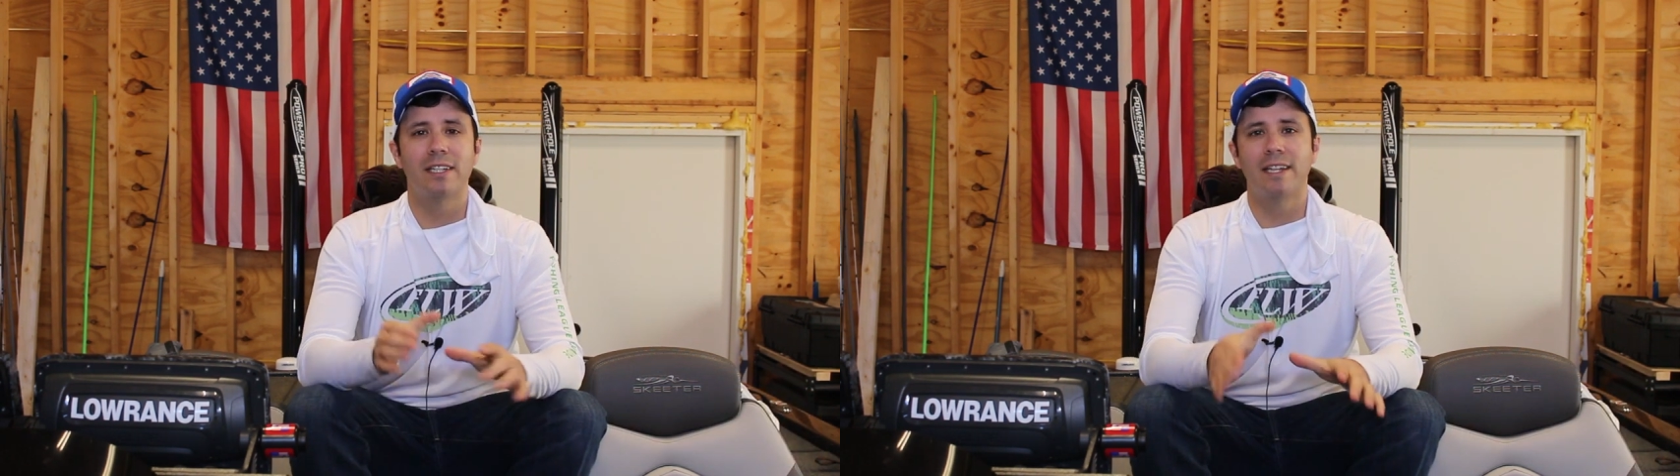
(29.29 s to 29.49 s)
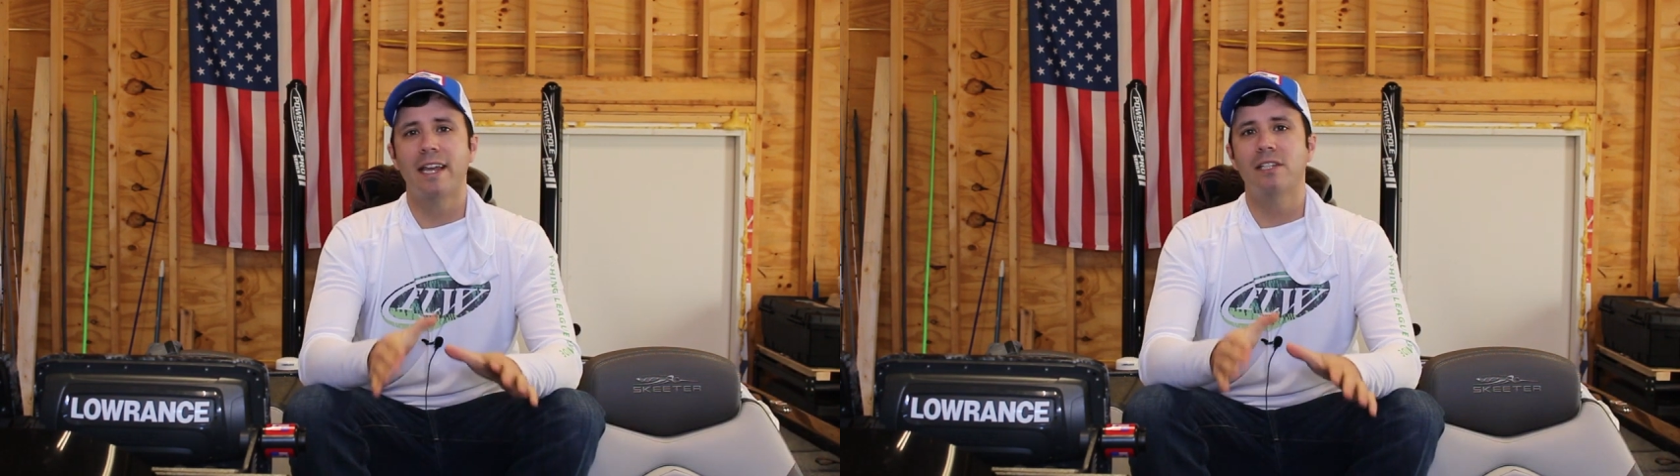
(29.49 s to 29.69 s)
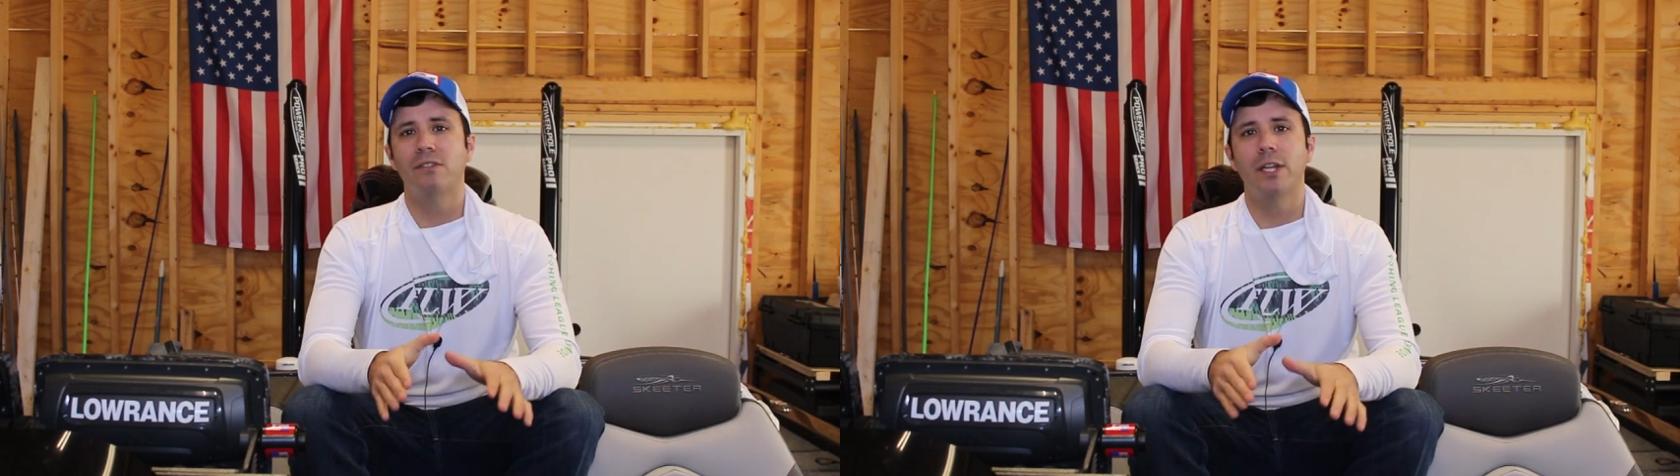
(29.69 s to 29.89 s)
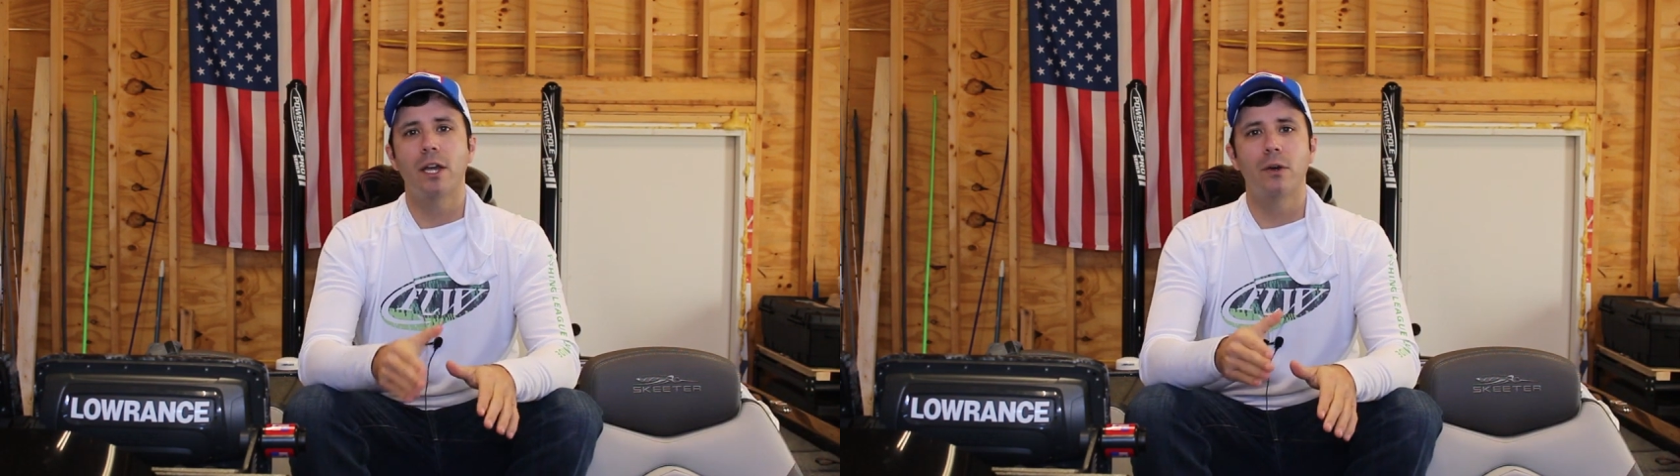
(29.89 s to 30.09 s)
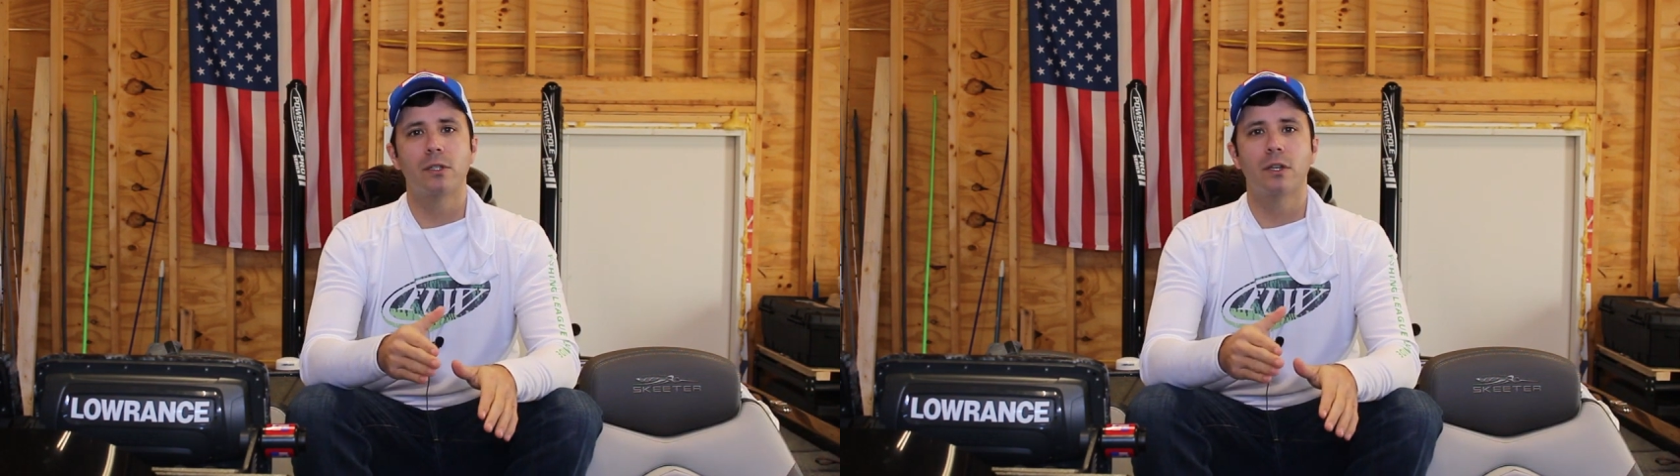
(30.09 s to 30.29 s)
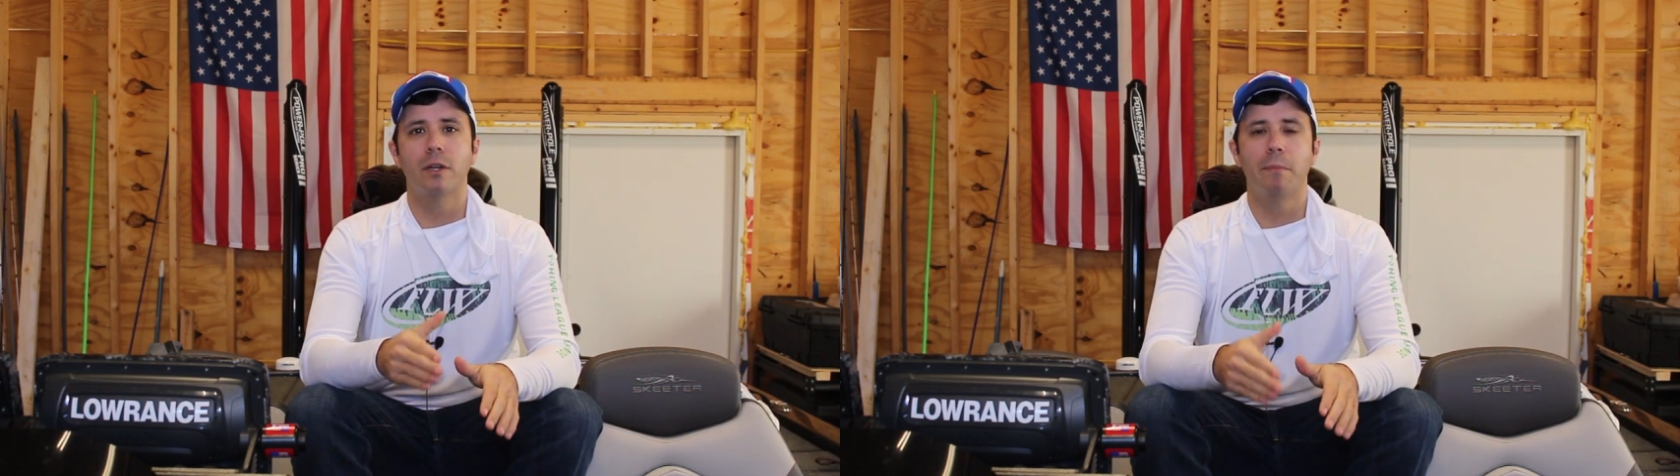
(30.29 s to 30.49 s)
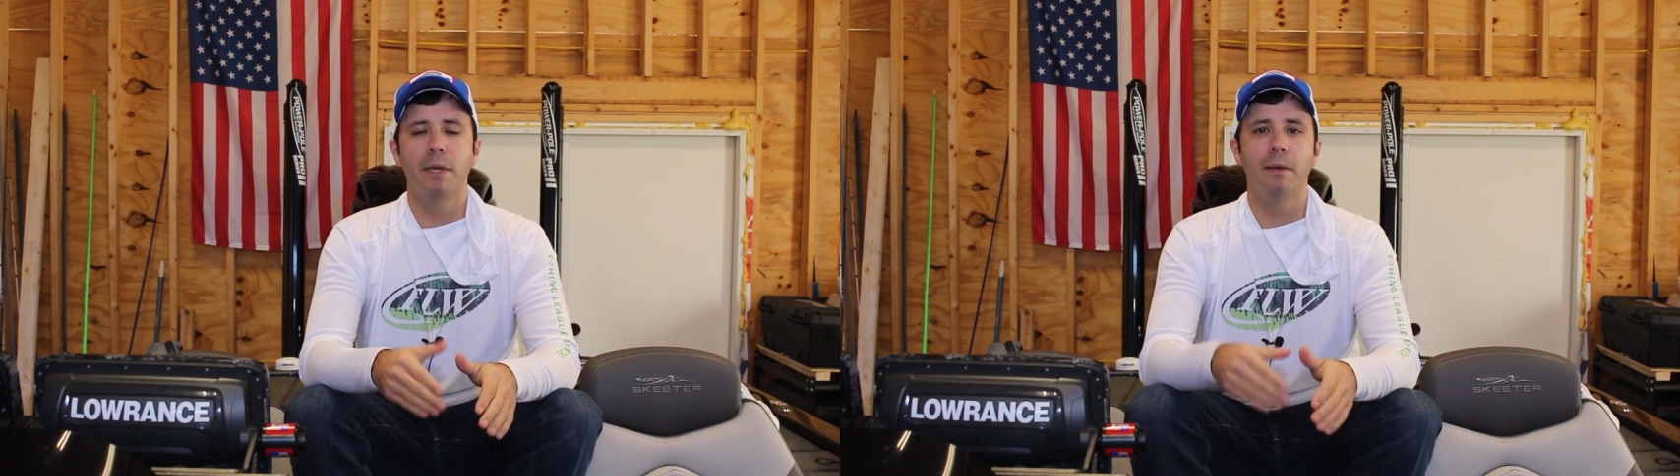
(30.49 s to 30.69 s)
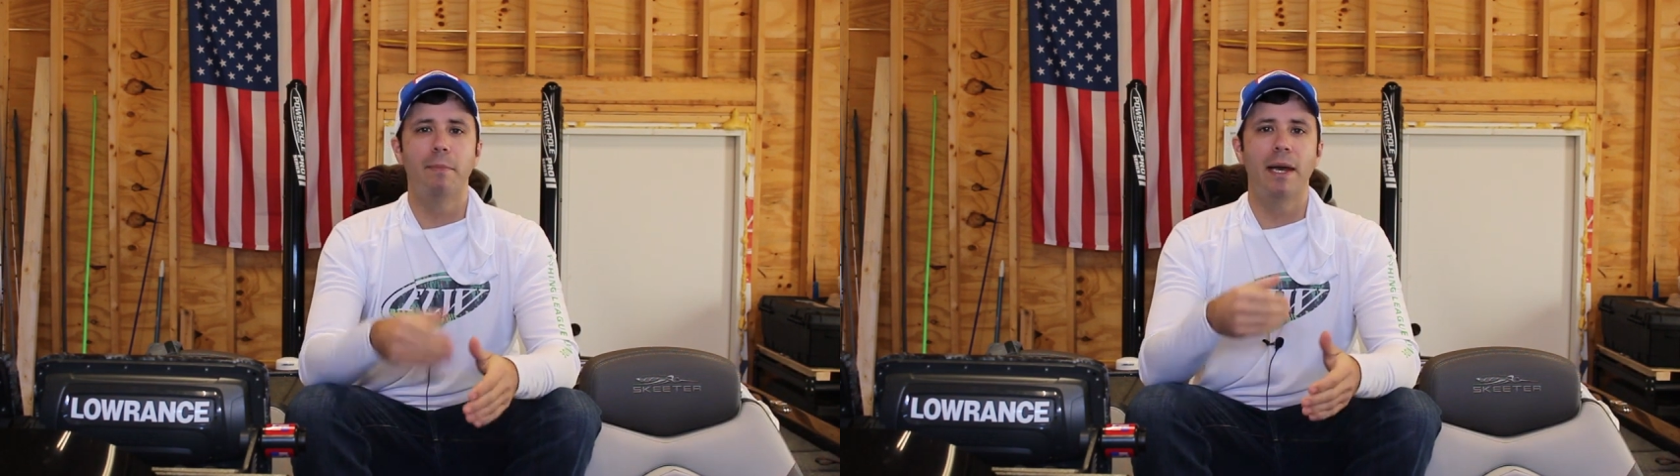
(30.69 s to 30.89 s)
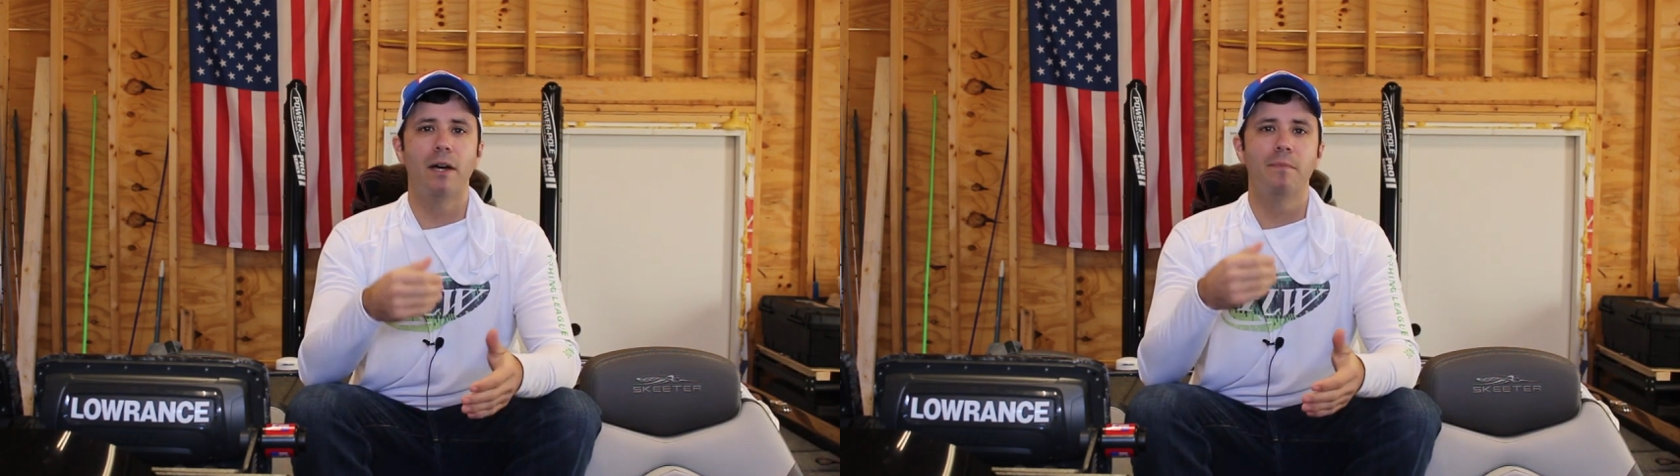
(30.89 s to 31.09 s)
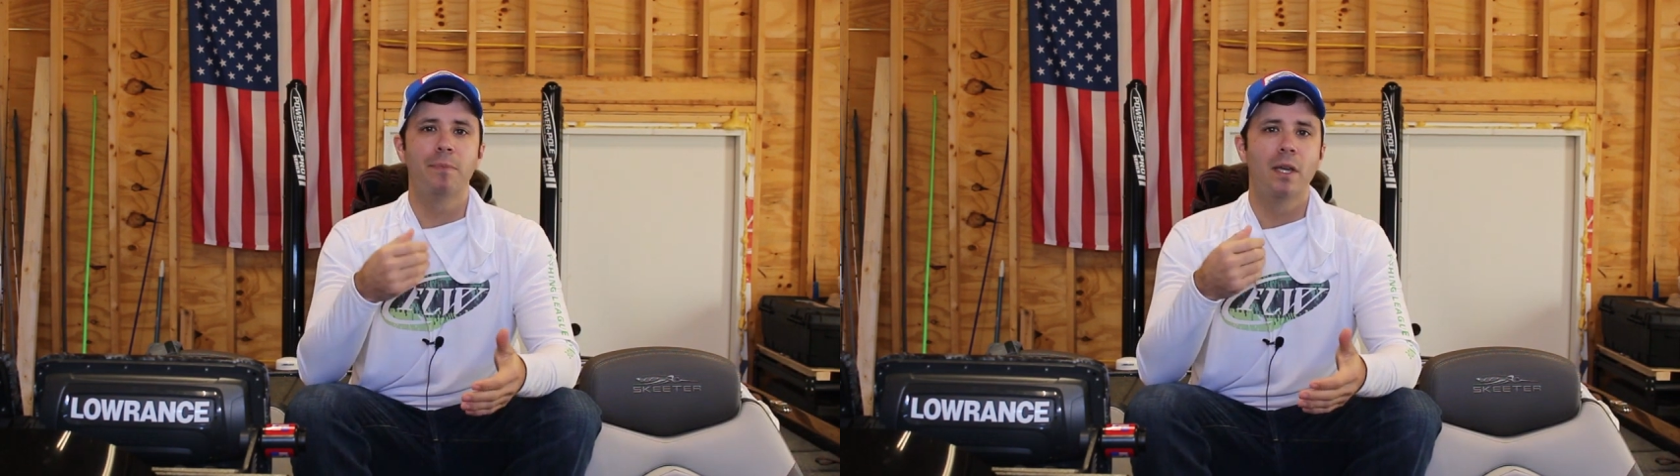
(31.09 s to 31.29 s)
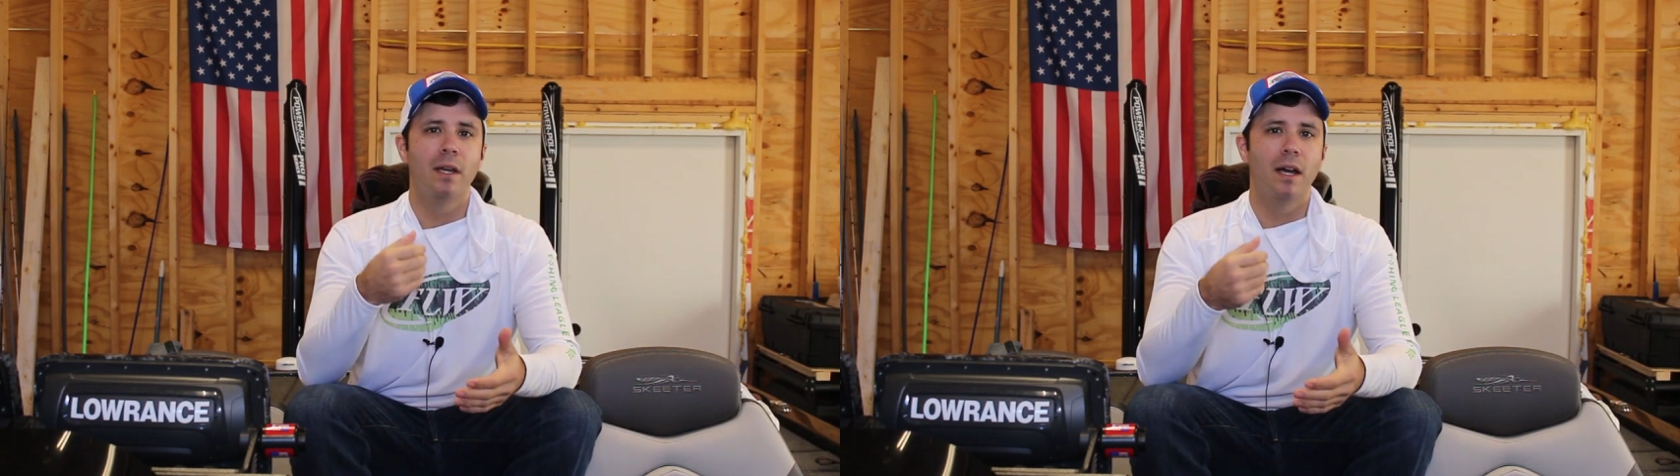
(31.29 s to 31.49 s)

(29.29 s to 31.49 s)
Today's video is gonna be about